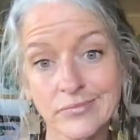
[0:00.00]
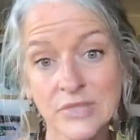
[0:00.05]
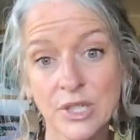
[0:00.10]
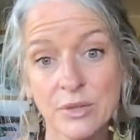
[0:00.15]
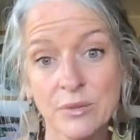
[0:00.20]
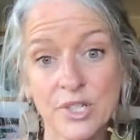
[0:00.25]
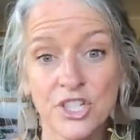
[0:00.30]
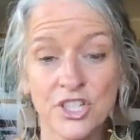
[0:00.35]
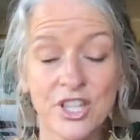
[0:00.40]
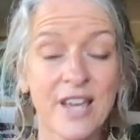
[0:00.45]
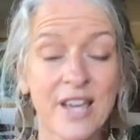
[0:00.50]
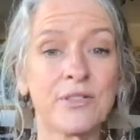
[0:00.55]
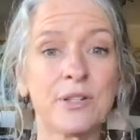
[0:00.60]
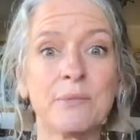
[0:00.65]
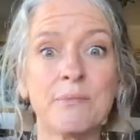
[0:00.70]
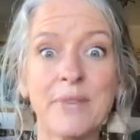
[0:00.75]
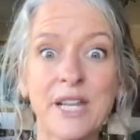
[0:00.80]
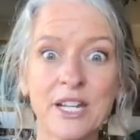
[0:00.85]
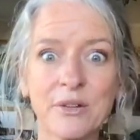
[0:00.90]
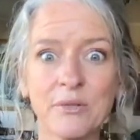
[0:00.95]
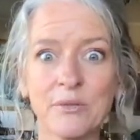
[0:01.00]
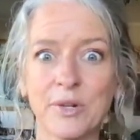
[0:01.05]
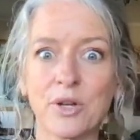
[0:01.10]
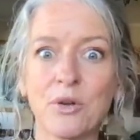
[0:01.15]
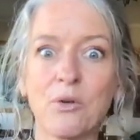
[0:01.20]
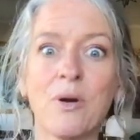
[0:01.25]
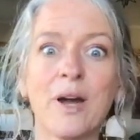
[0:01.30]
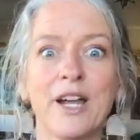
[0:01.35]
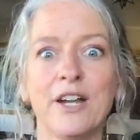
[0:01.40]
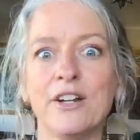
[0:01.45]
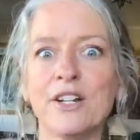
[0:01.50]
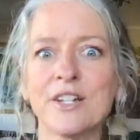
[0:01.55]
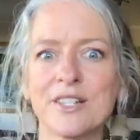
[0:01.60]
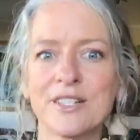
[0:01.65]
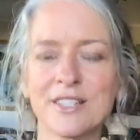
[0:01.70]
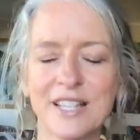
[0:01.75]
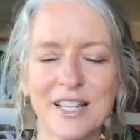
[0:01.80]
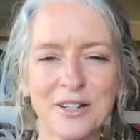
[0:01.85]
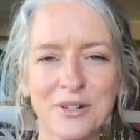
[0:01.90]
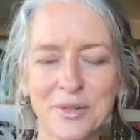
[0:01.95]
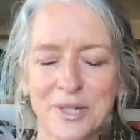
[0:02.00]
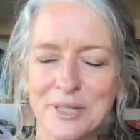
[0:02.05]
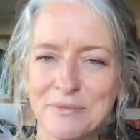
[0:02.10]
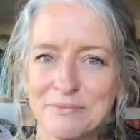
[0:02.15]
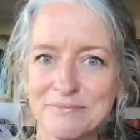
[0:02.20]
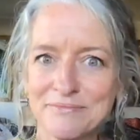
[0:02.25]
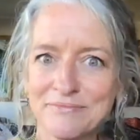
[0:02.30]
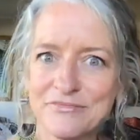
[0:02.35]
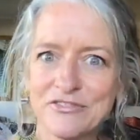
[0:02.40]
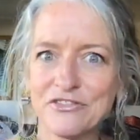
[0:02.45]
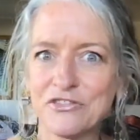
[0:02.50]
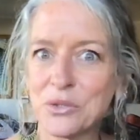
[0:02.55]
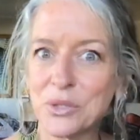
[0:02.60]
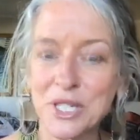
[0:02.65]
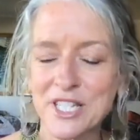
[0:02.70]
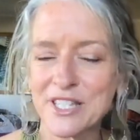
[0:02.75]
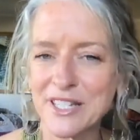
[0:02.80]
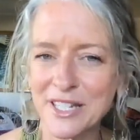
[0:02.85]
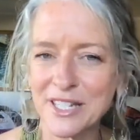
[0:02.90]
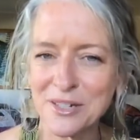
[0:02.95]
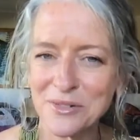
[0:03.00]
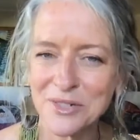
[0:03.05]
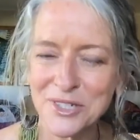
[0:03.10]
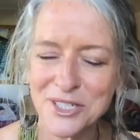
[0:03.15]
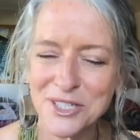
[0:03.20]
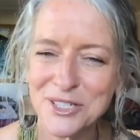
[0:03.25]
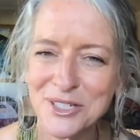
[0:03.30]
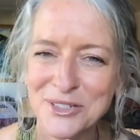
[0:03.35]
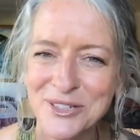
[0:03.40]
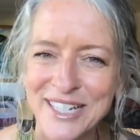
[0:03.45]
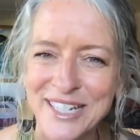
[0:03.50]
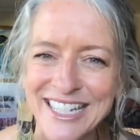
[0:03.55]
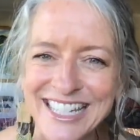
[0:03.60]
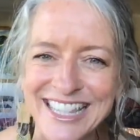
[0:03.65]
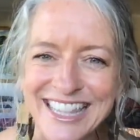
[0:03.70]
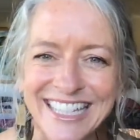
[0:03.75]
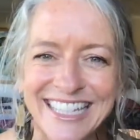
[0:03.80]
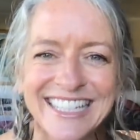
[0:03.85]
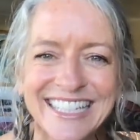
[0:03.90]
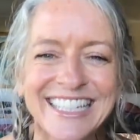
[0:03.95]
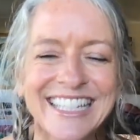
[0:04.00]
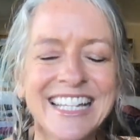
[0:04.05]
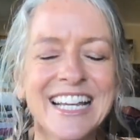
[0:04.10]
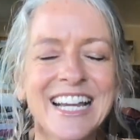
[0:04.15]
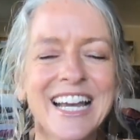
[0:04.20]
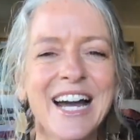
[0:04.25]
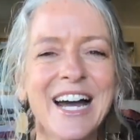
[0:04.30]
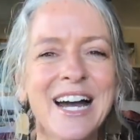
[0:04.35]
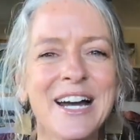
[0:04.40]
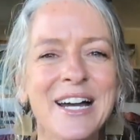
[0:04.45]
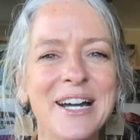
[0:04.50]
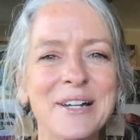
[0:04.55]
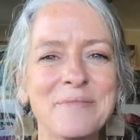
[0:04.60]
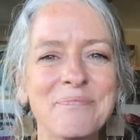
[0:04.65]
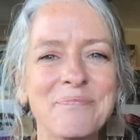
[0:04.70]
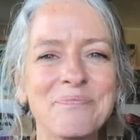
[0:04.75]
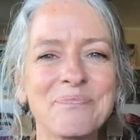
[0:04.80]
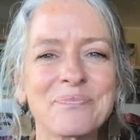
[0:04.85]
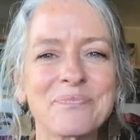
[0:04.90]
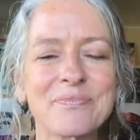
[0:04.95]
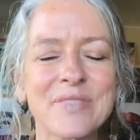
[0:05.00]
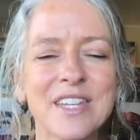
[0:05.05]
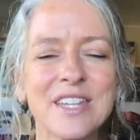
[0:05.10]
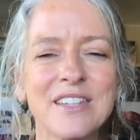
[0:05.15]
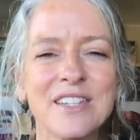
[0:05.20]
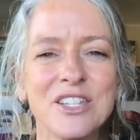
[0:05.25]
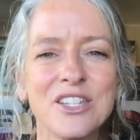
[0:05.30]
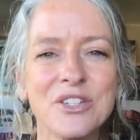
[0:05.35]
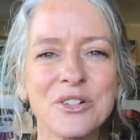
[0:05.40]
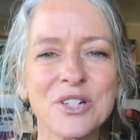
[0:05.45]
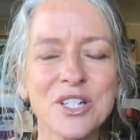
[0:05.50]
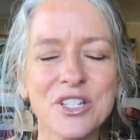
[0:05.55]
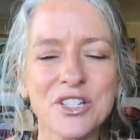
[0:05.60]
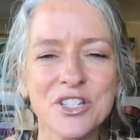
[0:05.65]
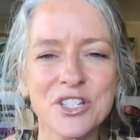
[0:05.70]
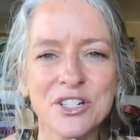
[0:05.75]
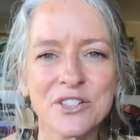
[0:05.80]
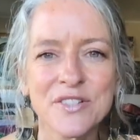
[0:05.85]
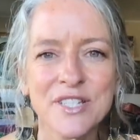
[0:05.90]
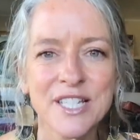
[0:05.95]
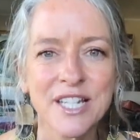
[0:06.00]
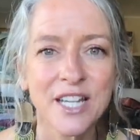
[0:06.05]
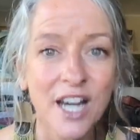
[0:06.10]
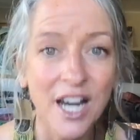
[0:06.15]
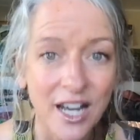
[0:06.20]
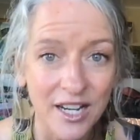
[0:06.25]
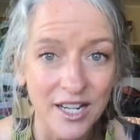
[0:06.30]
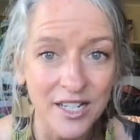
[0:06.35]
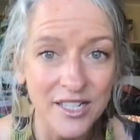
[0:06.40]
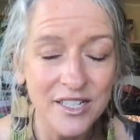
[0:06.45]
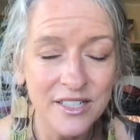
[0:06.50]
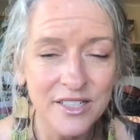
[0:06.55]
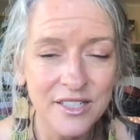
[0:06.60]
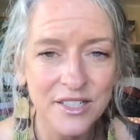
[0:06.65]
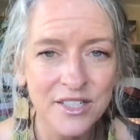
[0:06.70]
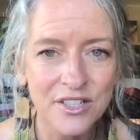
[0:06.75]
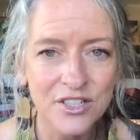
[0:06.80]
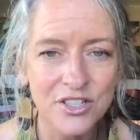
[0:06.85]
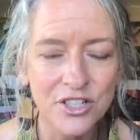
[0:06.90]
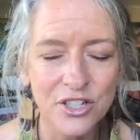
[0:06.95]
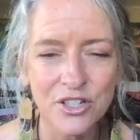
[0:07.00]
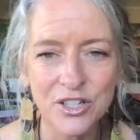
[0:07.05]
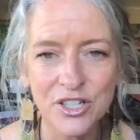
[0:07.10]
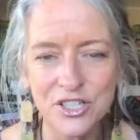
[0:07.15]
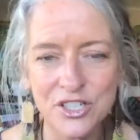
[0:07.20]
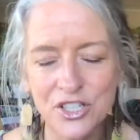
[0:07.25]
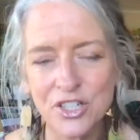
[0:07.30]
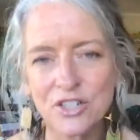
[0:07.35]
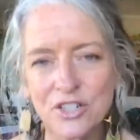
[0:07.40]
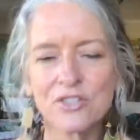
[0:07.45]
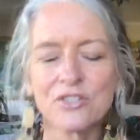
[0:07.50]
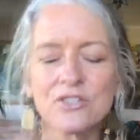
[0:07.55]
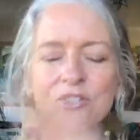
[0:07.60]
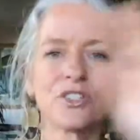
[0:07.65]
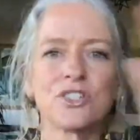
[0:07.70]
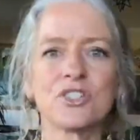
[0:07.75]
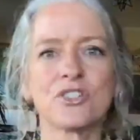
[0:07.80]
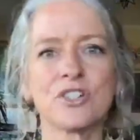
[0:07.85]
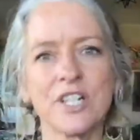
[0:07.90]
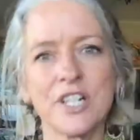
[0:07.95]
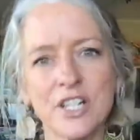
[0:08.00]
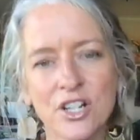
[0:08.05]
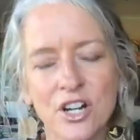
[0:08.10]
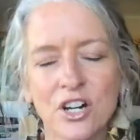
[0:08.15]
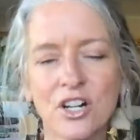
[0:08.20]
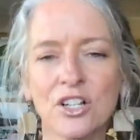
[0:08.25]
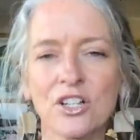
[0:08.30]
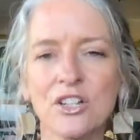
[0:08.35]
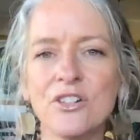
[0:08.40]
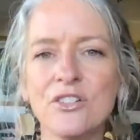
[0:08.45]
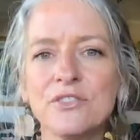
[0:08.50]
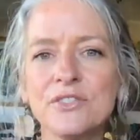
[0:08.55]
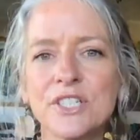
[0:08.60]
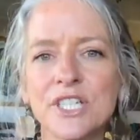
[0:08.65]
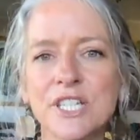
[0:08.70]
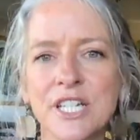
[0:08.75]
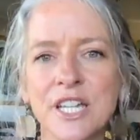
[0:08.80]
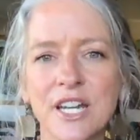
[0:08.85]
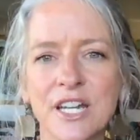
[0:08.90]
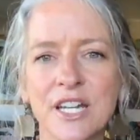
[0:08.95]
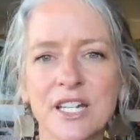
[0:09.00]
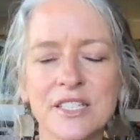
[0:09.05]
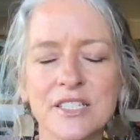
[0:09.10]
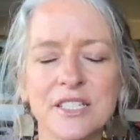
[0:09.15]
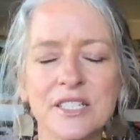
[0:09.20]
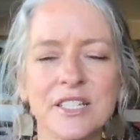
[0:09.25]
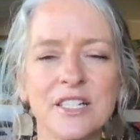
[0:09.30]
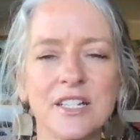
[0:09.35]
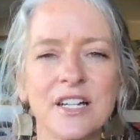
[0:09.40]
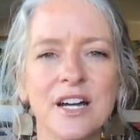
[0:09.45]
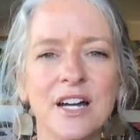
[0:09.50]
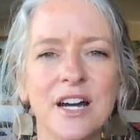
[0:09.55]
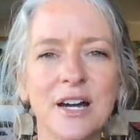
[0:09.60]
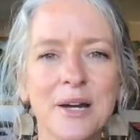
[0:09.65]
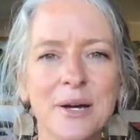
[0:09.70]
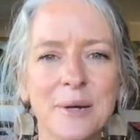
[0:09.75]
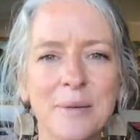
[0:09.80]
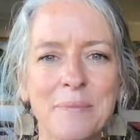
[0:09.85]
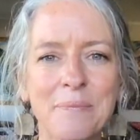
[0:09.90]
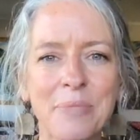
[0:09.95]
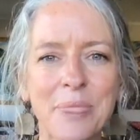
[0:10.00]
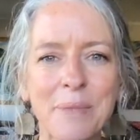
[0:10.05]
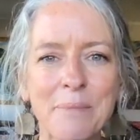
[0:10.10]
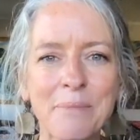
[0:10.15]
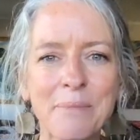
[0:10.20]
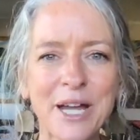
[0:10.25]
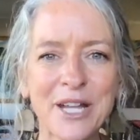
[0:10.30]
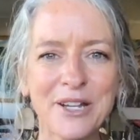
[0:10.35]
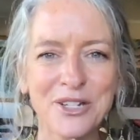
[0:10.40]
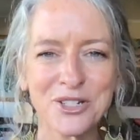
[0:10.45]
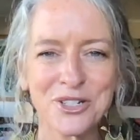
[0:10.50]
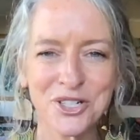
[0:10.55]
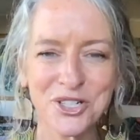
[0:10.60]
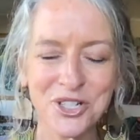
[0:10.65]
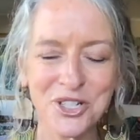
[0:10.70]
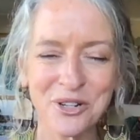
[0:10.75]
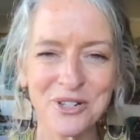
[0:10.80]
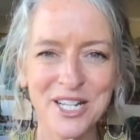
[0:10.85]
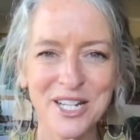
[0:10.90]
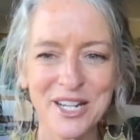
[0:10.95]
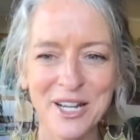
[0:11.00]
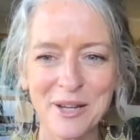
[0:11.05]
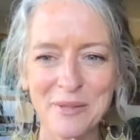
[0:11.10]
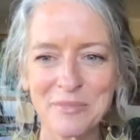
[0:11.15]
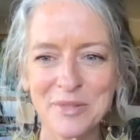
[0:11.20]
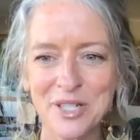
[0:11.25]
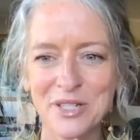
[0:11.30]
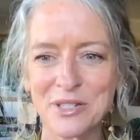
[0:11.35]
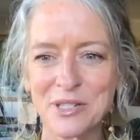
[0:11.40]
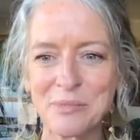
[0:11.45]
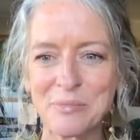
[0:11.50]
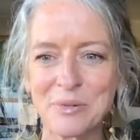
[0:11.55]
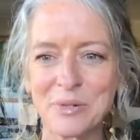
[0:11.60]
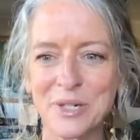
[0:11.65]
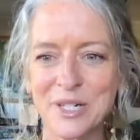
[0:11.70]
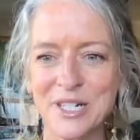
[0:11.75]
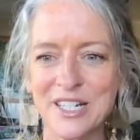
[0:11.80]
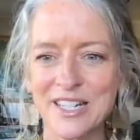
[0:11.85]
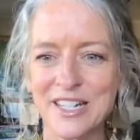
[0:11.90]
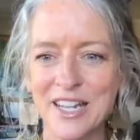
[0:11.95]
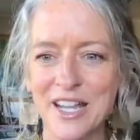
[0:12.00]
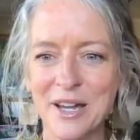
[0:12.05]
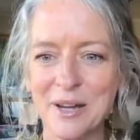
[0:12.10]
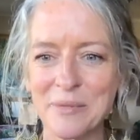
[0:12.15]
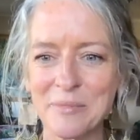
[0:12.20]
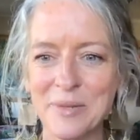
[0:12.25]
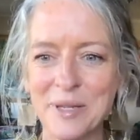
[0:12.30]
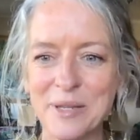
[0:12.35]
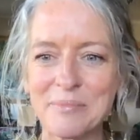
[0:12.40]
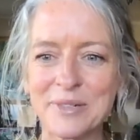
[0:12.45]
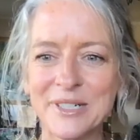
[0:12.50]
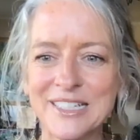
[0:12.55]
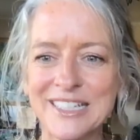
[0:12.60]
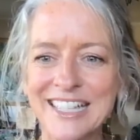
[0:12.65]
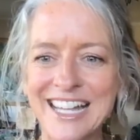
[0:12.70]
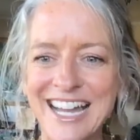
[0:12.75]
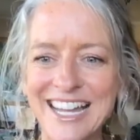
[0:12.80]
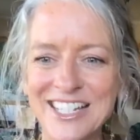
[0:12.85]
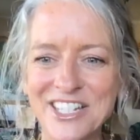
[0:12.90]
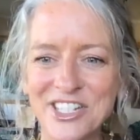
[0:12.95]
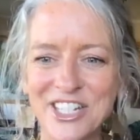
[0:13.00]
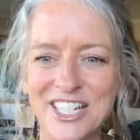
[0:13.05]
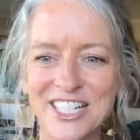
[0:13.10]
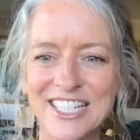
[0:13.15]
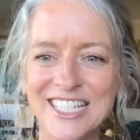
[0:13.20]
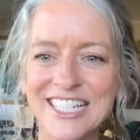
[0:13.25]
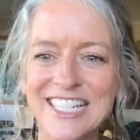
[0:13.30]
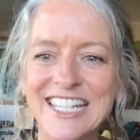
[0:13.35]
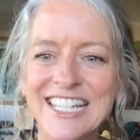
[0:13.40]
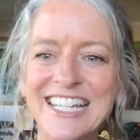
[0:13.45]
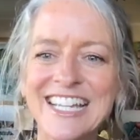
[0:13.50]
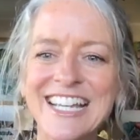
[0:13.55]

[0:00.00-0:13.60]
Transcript: we just haven't made it required because I don't want to force anyone to do anything. Um, you can serve as a guide. So you get to go through the training all over again, um, but you're showing up to support and help people. Hi, Sharon